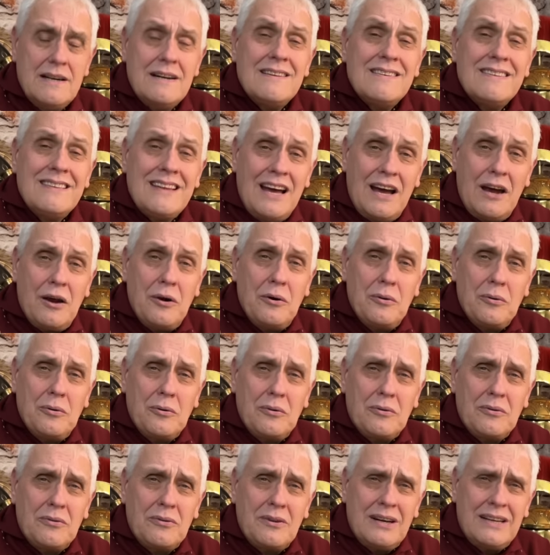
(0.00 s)
Now,
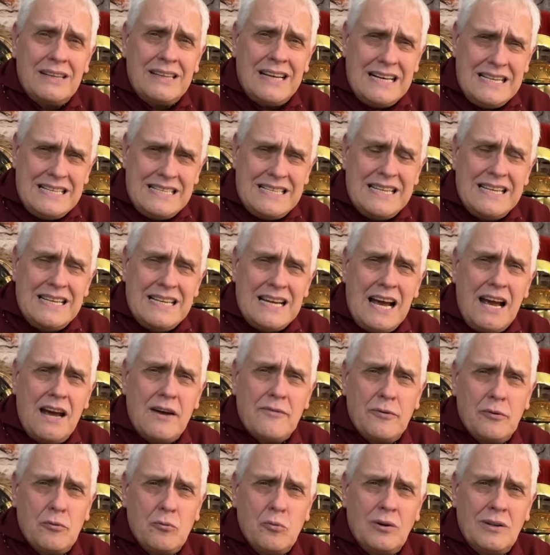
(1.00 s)
they did
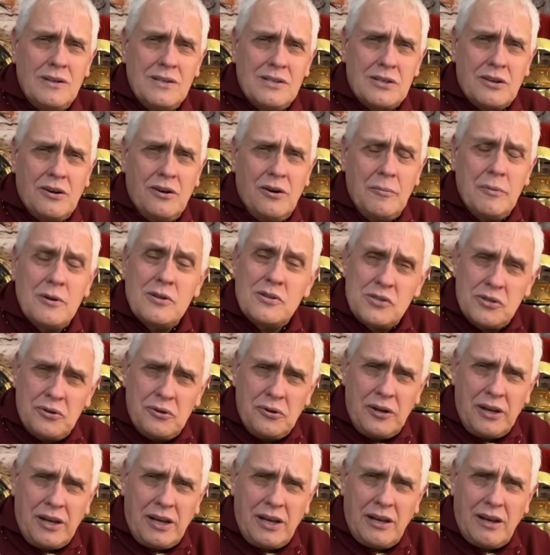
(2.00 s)
have at one time a
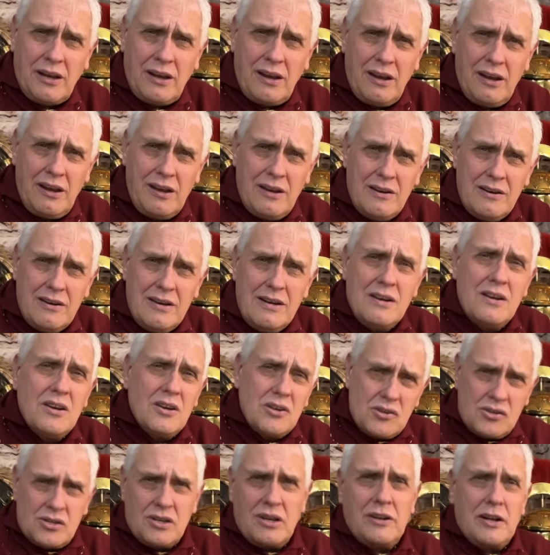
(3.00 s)
tourniquet.
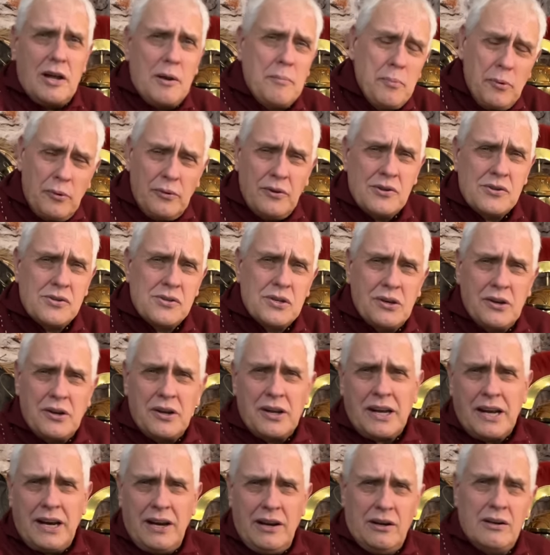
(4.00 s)
So they put the
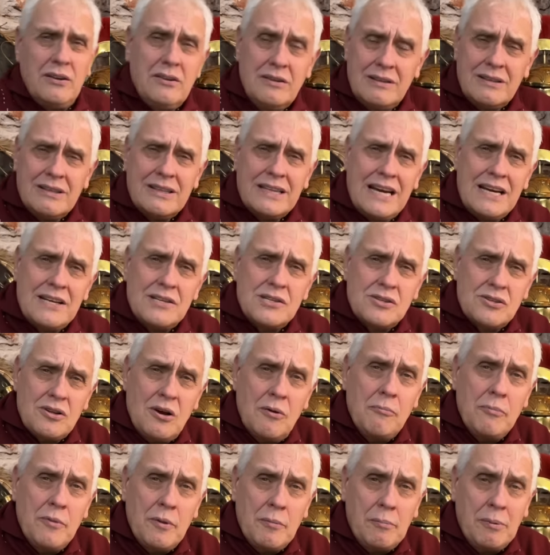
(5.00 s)
tourniquet on, they
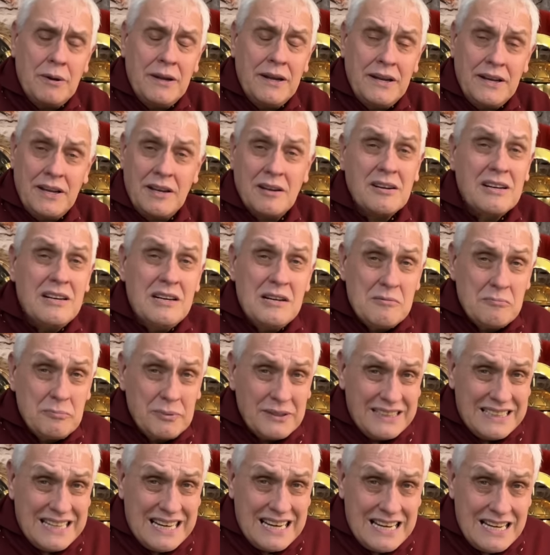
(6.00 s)
stopped the bleeding,
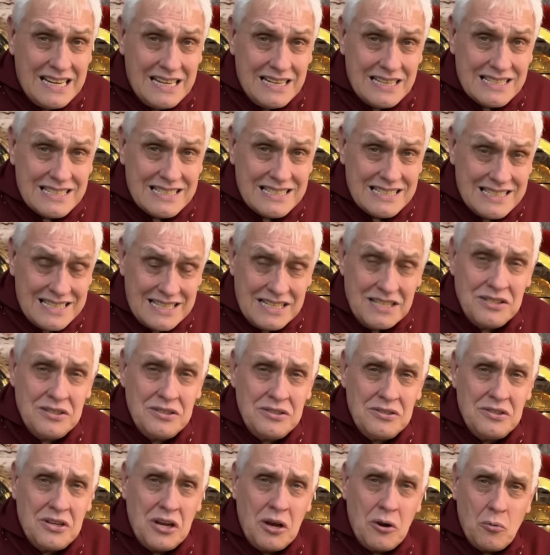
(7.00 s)
but they didn't
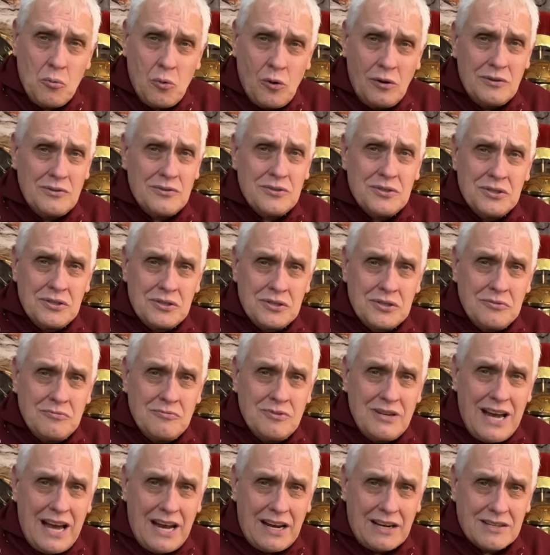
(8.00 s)
know what to do
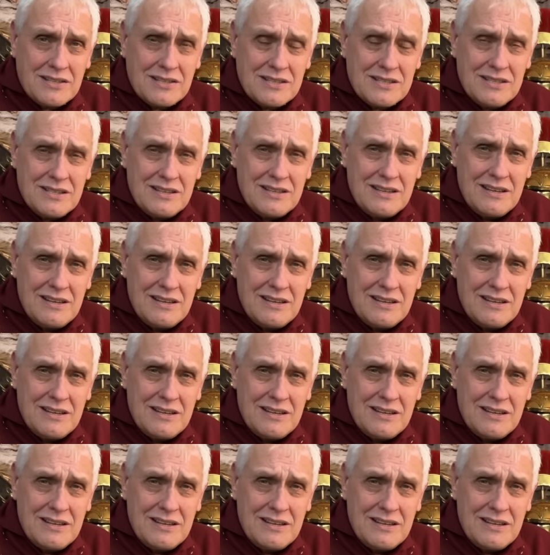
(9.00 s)
next.